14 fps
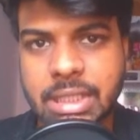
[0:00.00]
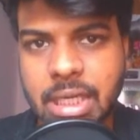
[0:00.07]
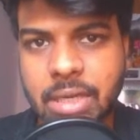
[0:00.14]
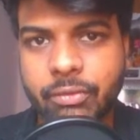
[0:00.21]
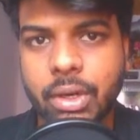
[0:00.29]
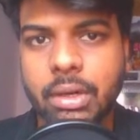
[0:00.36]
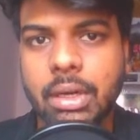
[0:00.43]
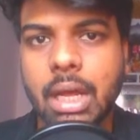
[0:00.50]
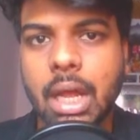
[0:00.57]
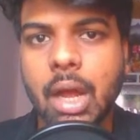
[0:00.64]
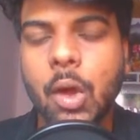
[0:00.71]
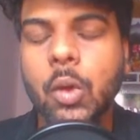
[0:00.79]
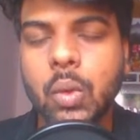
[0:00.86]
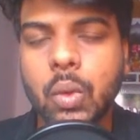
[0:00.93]
keyword
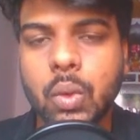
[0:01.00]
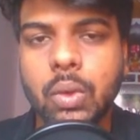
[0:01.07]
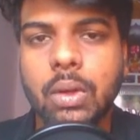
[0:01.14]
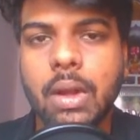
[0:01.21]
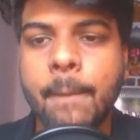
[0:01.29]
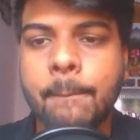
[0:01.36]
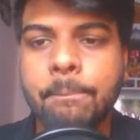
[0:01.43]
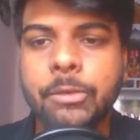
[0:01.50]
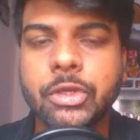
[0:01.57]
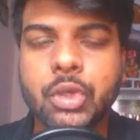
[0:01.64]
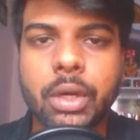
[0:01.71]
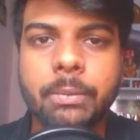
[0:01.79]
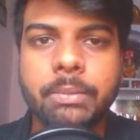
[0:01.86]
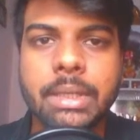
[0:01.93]
on Google.
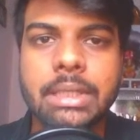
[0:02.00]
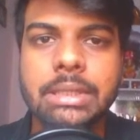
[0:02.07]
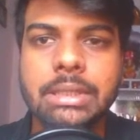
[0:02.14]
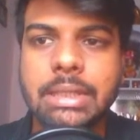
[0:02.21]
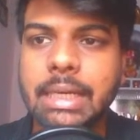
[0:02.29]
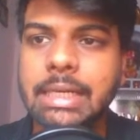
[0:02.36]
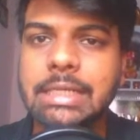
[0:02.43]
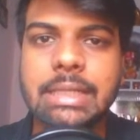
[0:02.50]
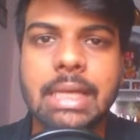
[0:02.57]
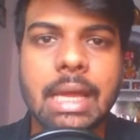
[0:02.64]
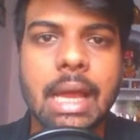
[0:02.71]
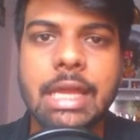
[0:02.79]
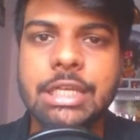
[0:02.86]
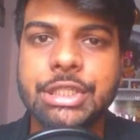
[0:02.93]
So it means there is
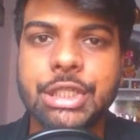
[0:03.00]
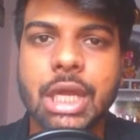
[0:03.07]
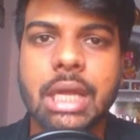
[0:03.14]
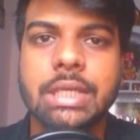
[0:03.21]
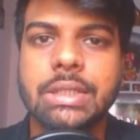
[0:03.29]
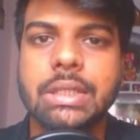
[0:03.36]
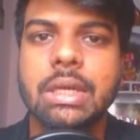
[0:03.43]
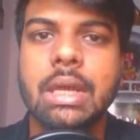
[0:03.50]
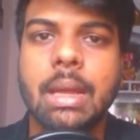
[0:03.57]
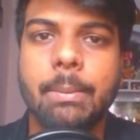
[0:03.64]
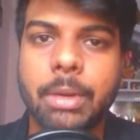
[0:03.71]
a high chance